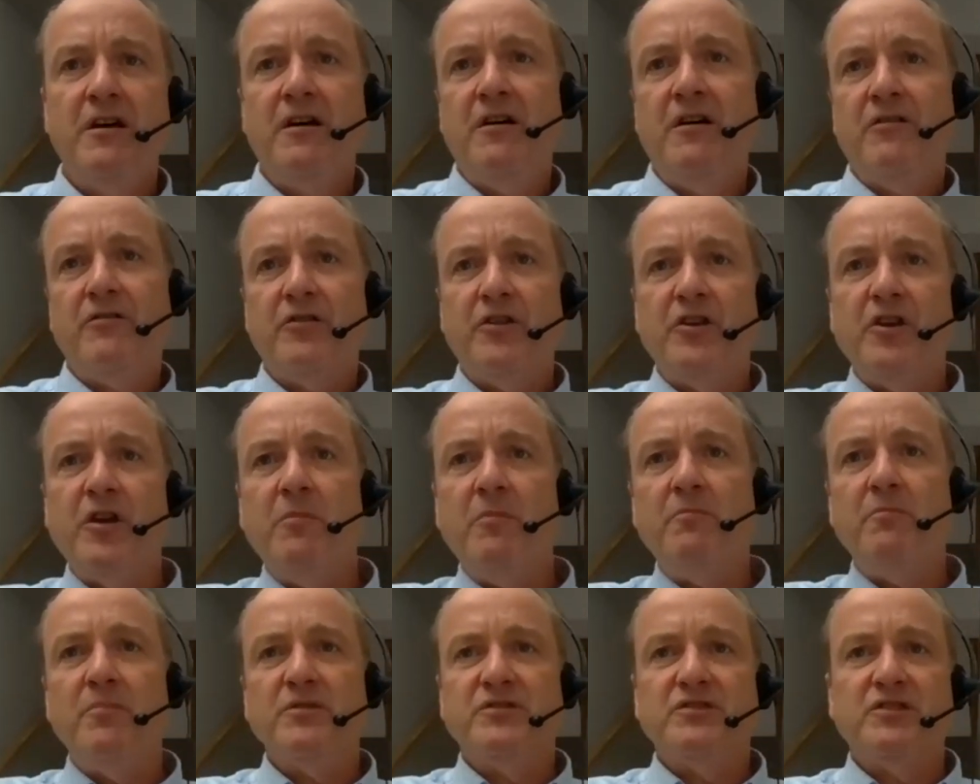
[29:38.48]
the
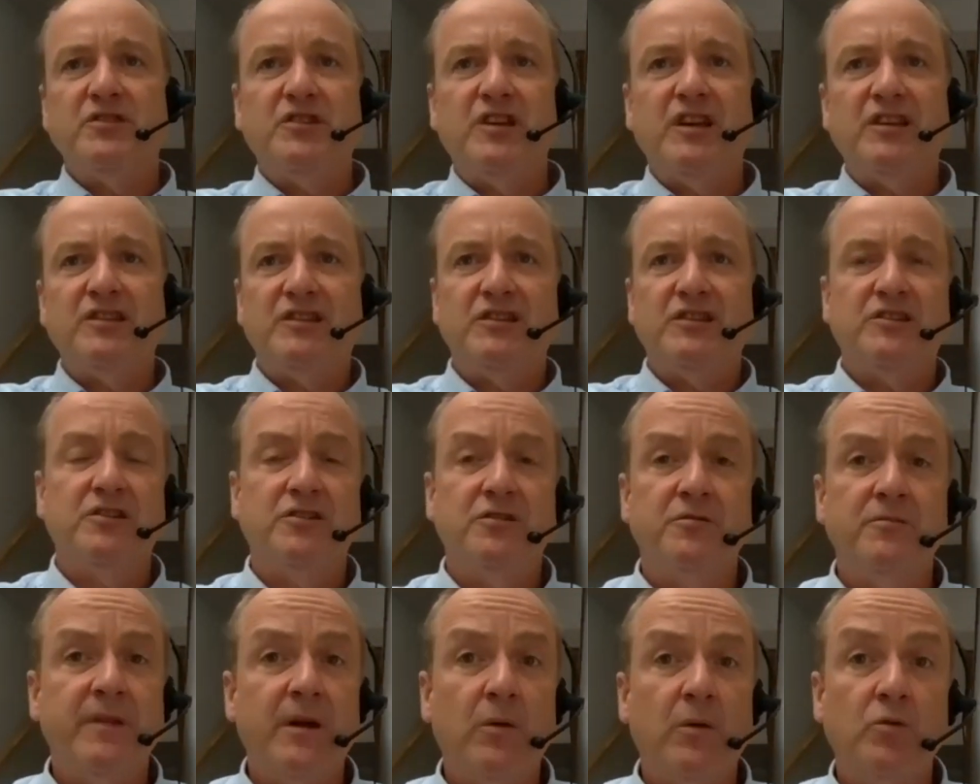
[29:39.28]
numbers suggested
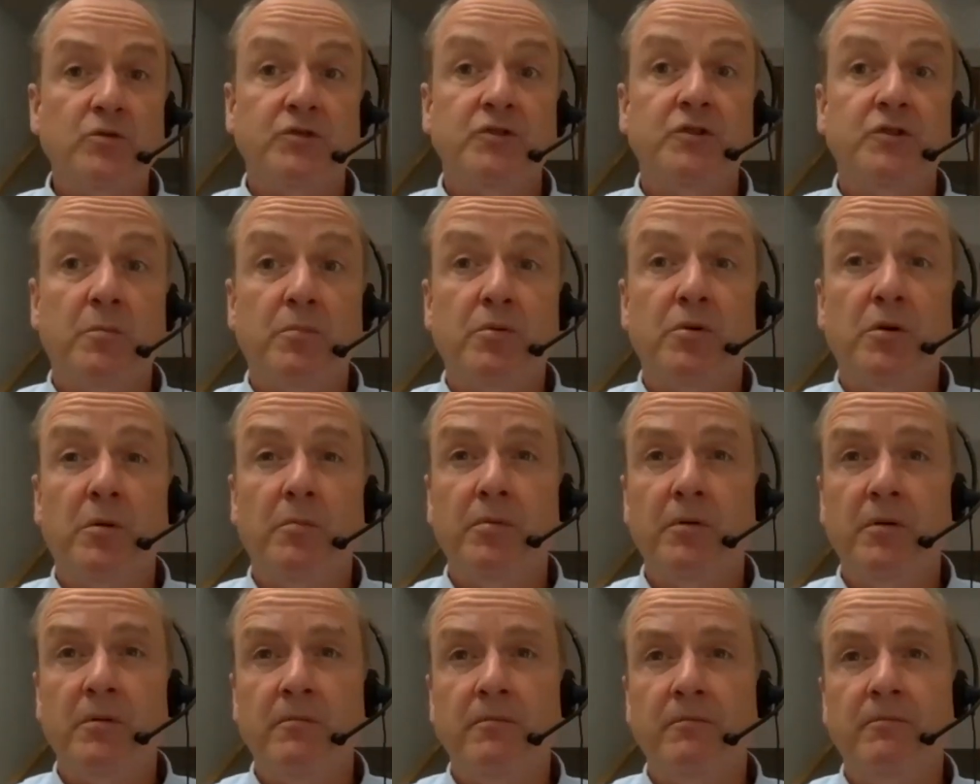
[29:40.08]
to them there wasn't a
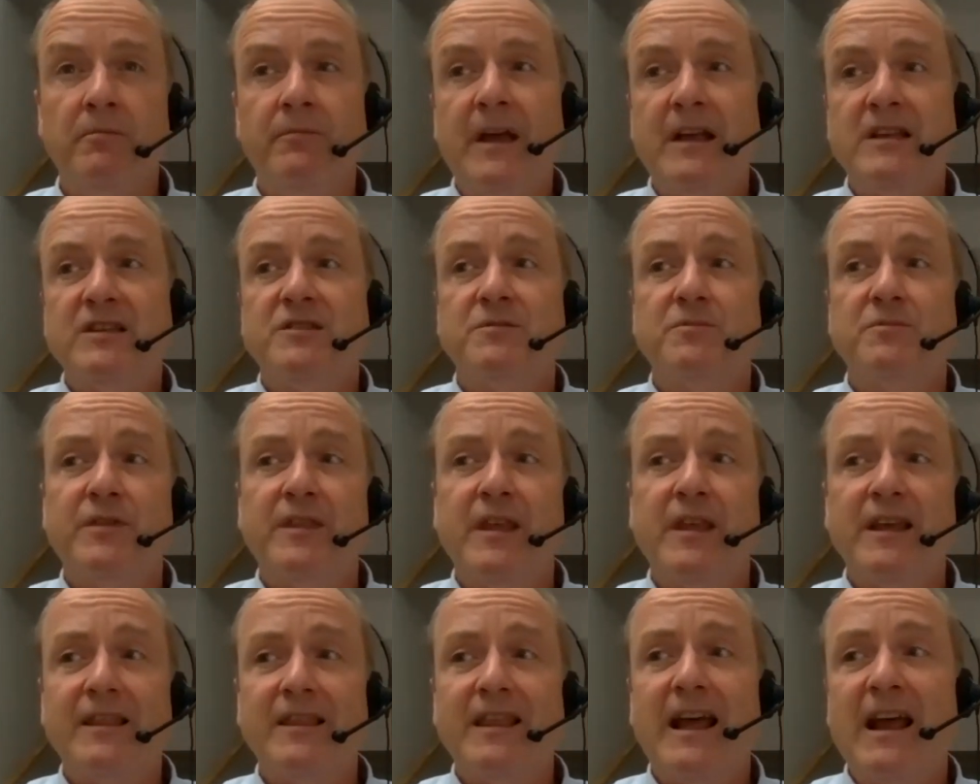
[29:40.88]
problem. That's
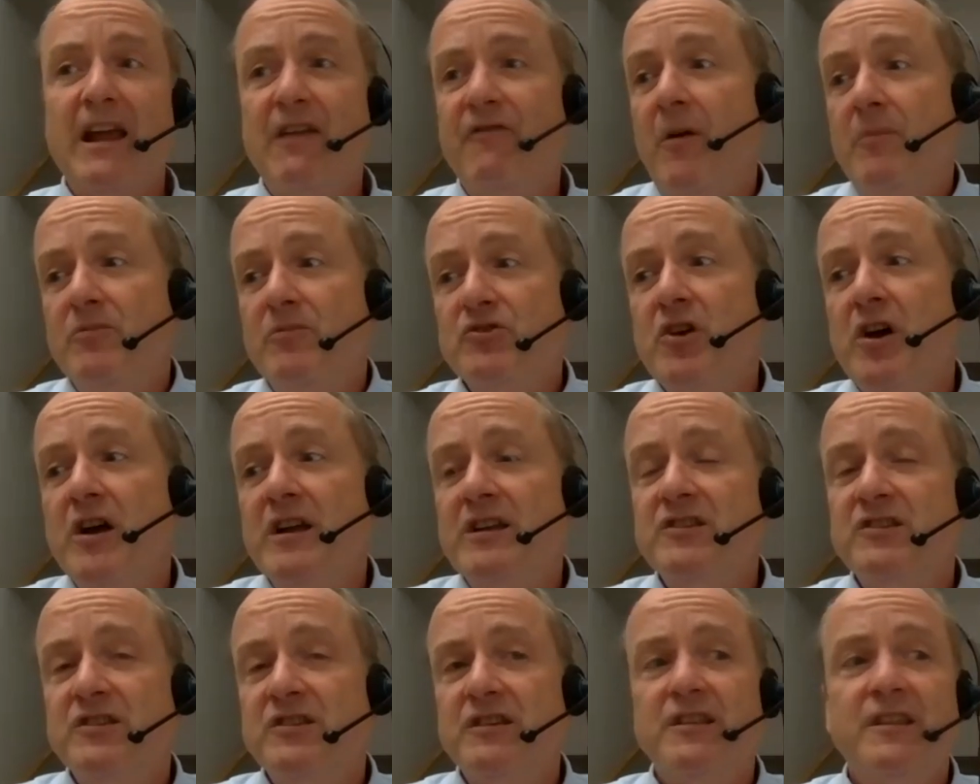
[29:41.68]
that if I'm
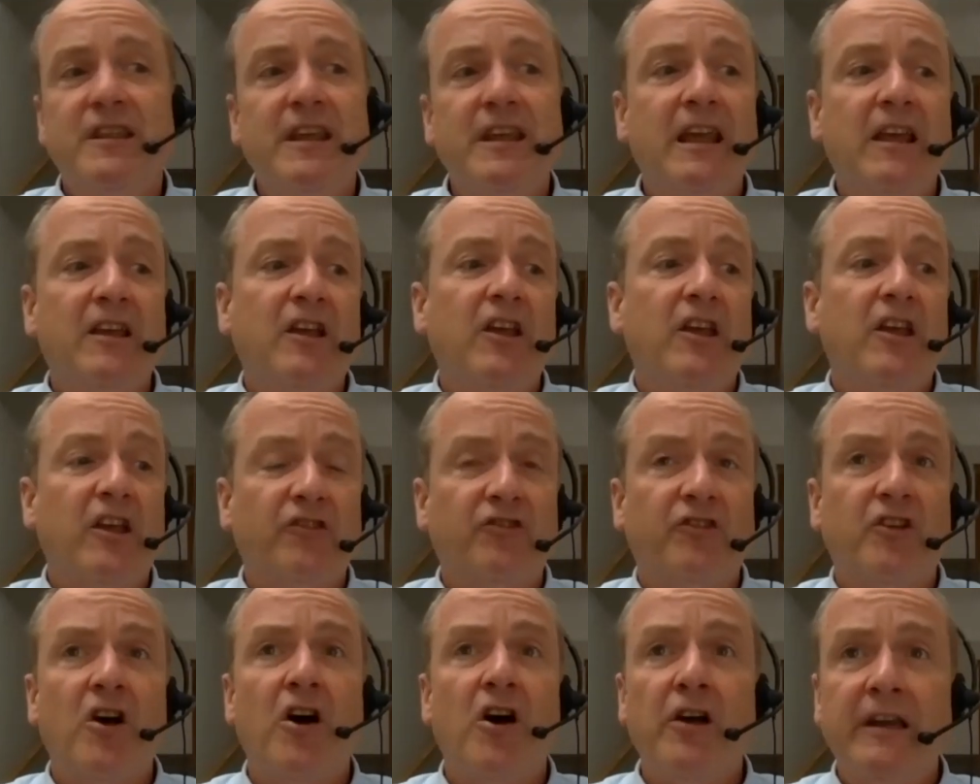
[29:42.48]
trying to think
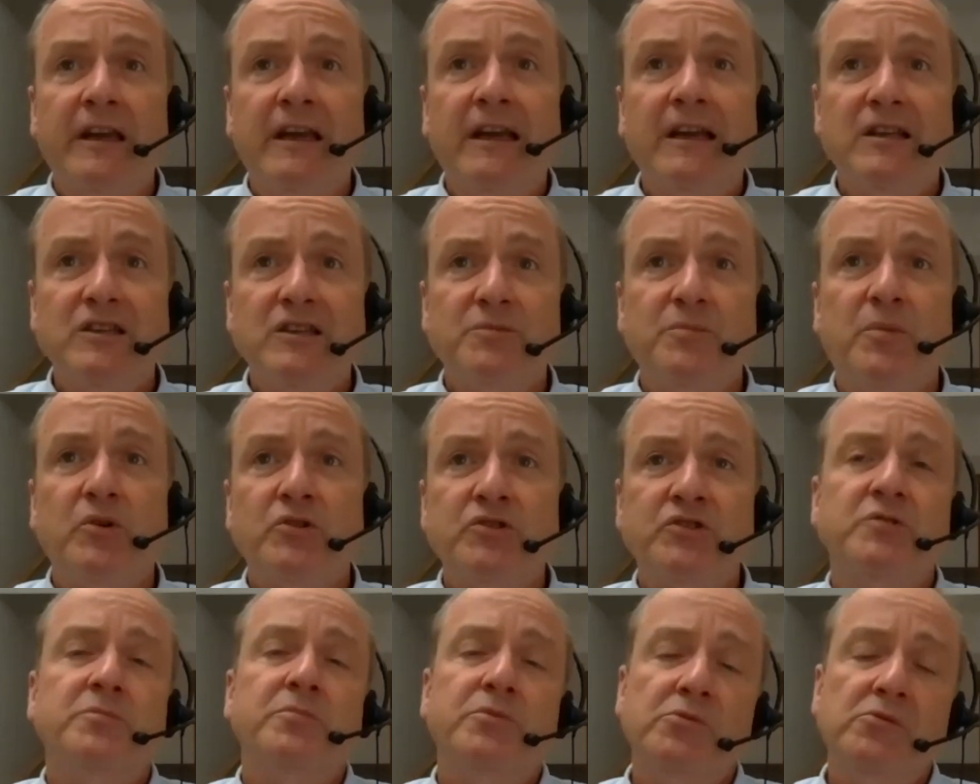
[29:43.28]
as kindly as
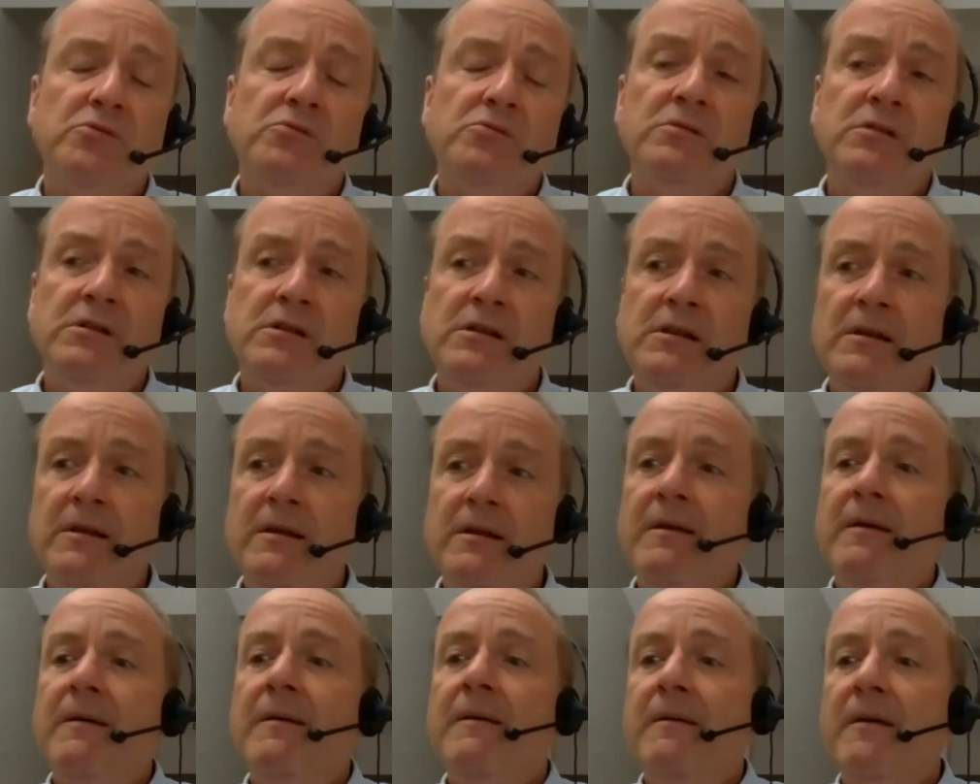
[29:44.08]
possible
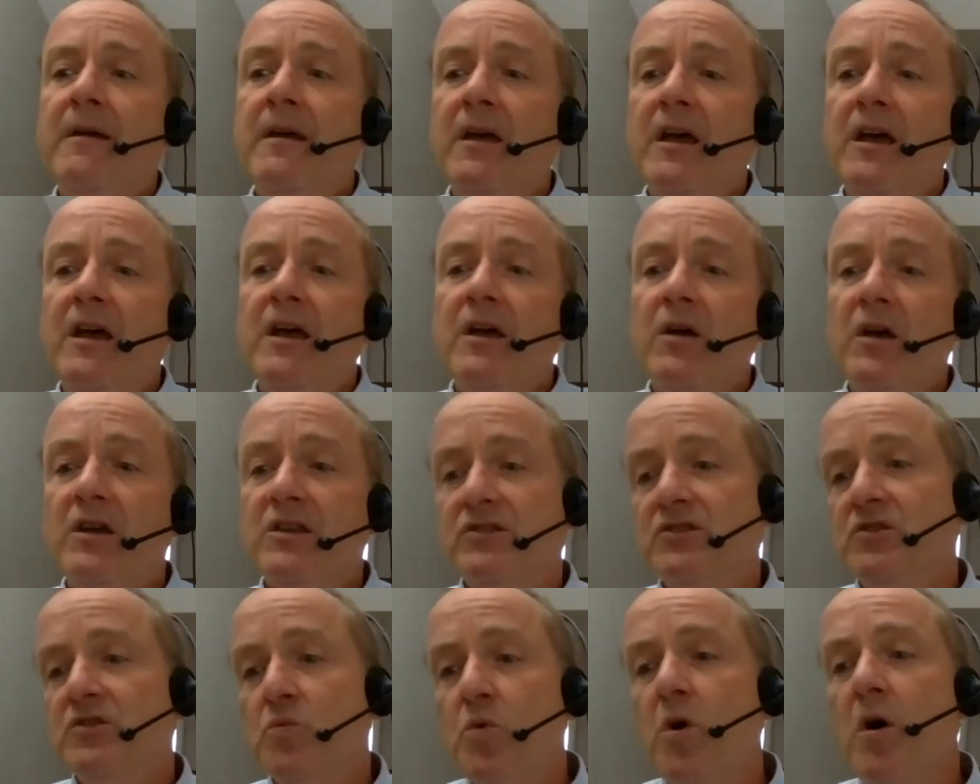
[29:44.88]

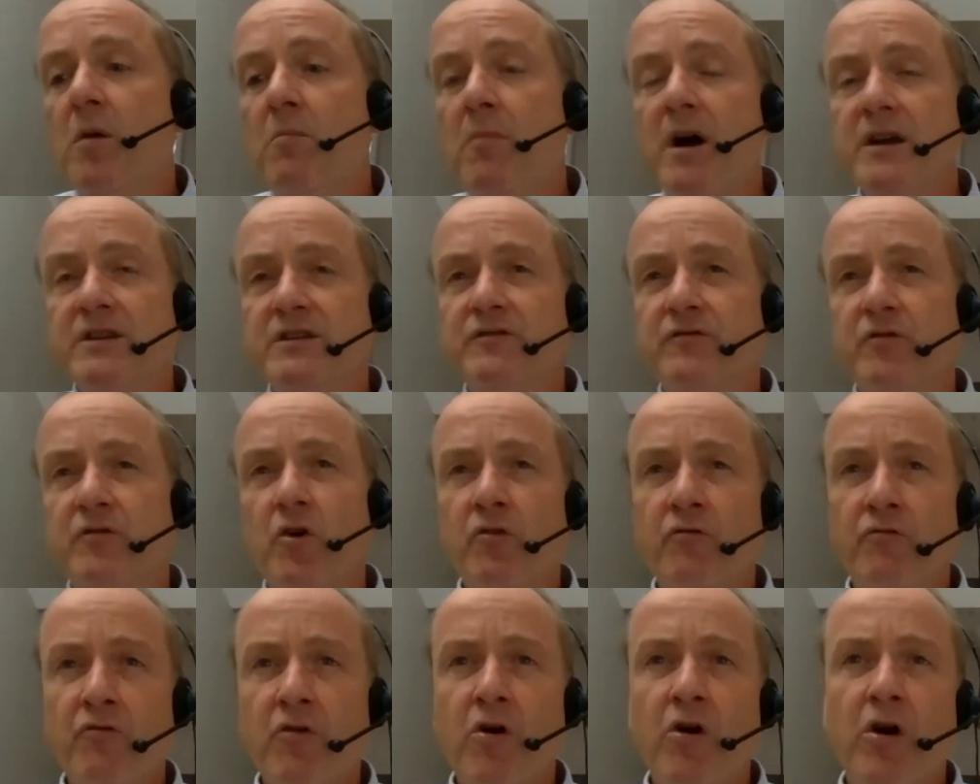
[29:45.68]
as to what might have
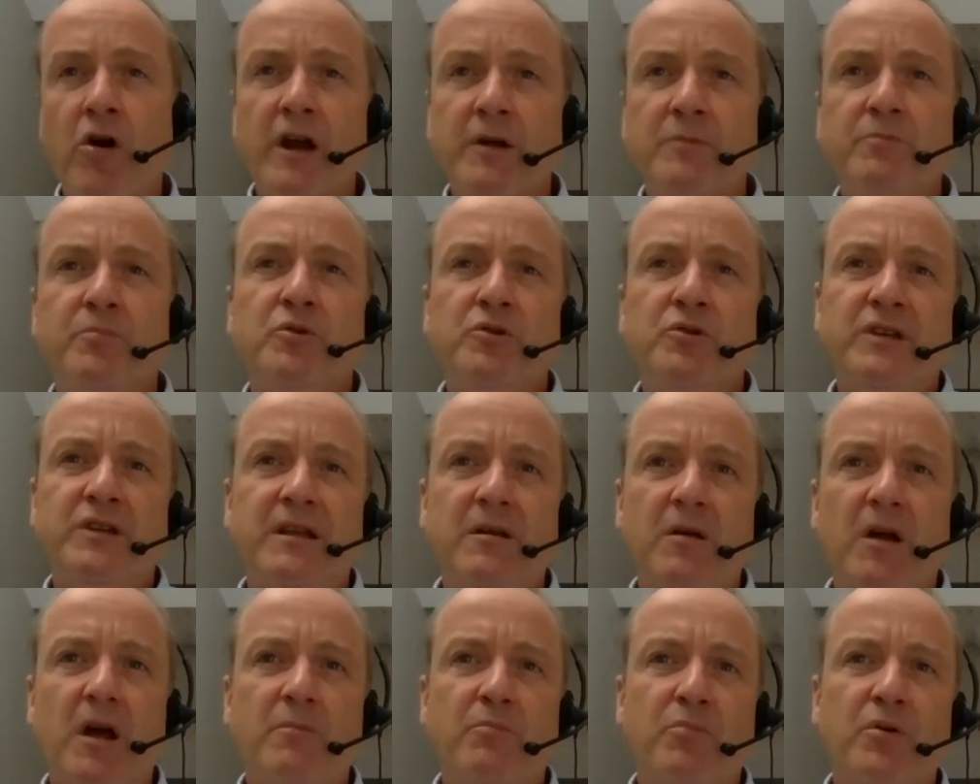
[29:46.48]
gone wrong, I'd put
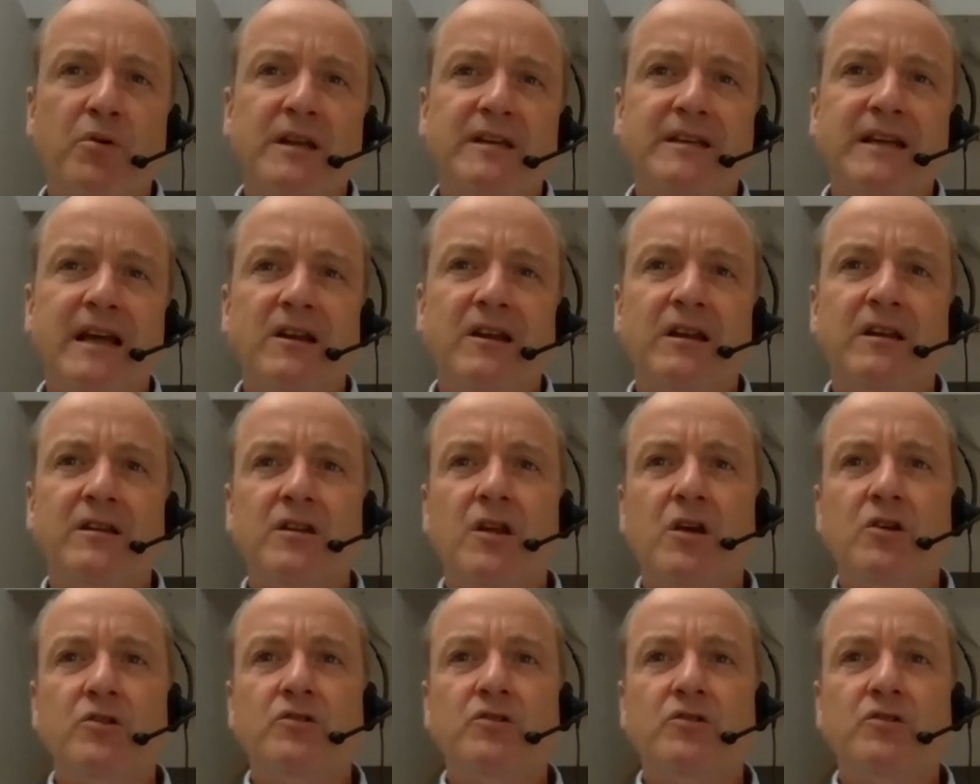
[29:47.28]
it down in those